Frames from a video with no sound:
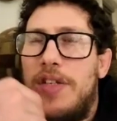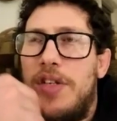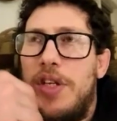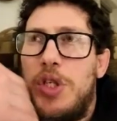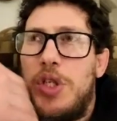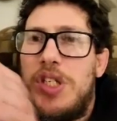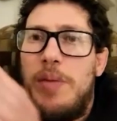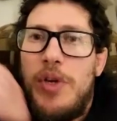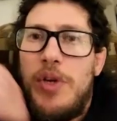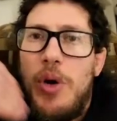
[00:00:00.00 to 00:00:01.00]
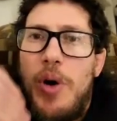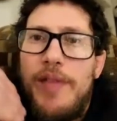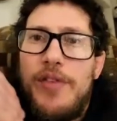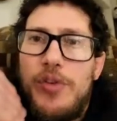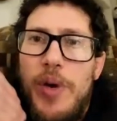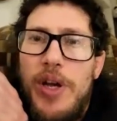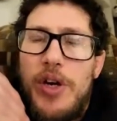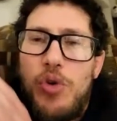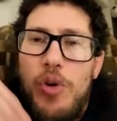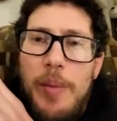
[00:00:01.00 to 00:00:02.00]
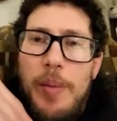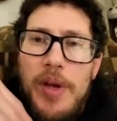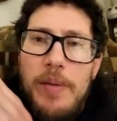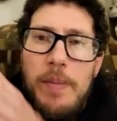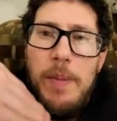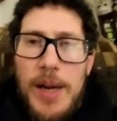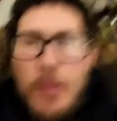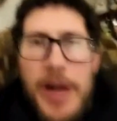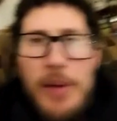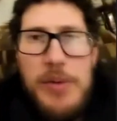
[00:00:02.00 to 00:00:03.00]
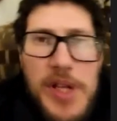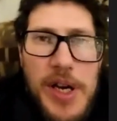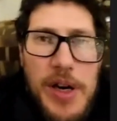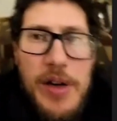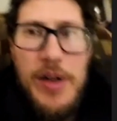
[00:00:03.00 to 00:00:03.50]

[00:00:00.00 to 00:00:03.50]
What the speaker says: honestly just seemed to go out of his way to torment me when I was there.